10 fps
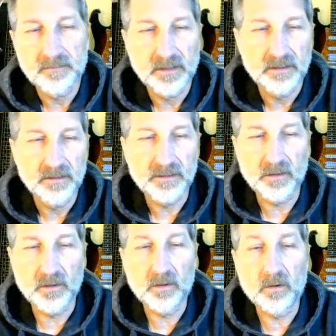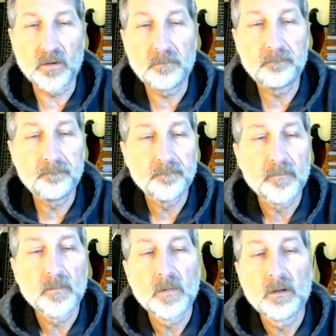So
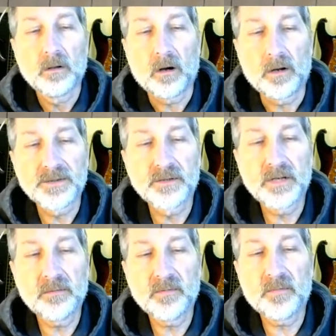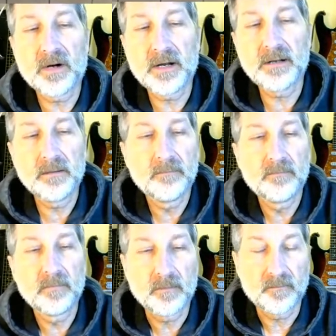also keep in mind,
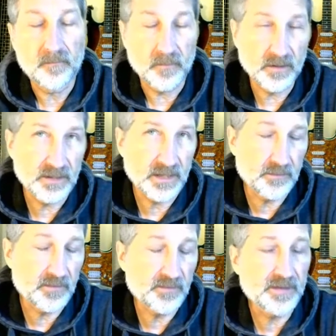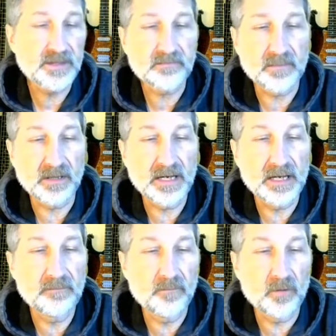for example, this
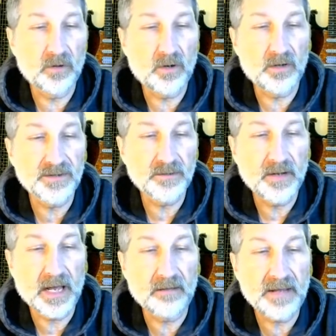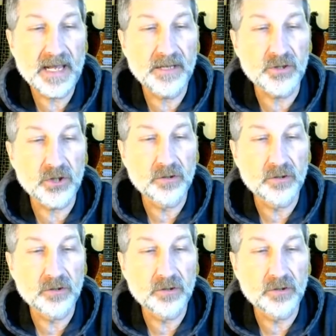glaive will also have edge.